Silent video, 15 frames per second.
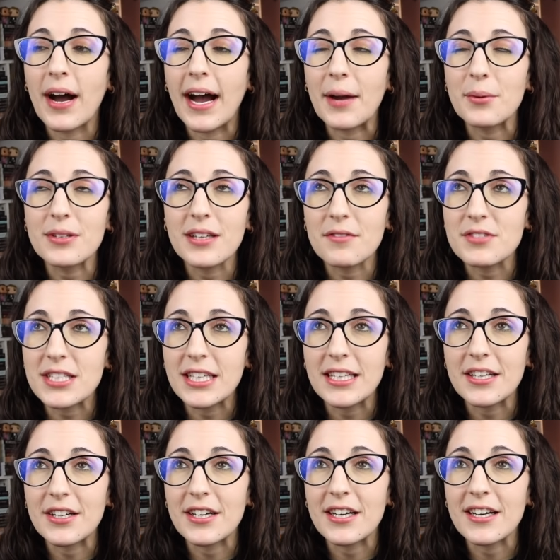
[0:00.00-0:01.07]
I would love to
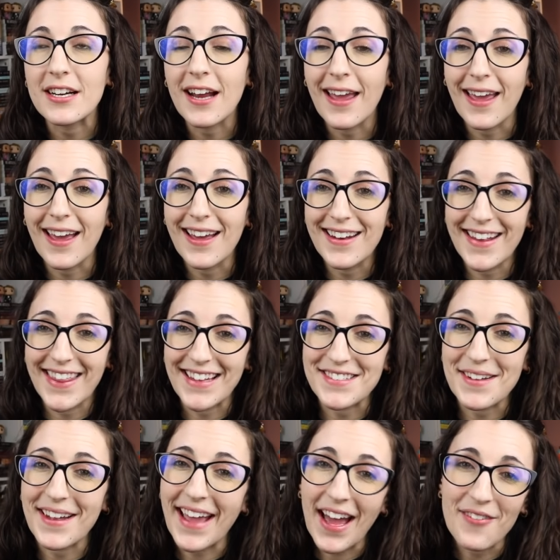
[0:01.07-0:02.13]
hear, and
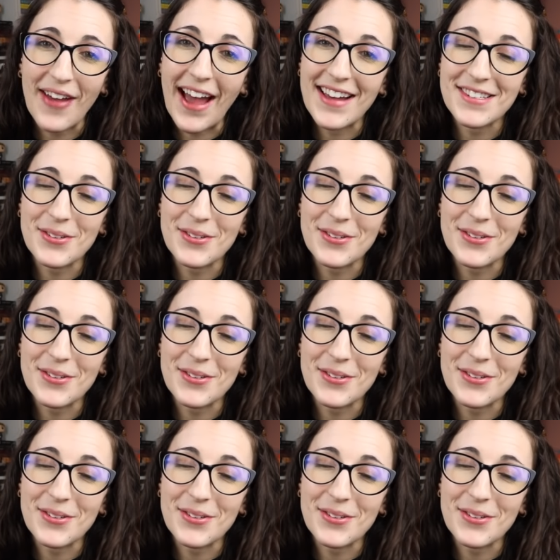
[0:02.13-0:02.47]
that's all I have.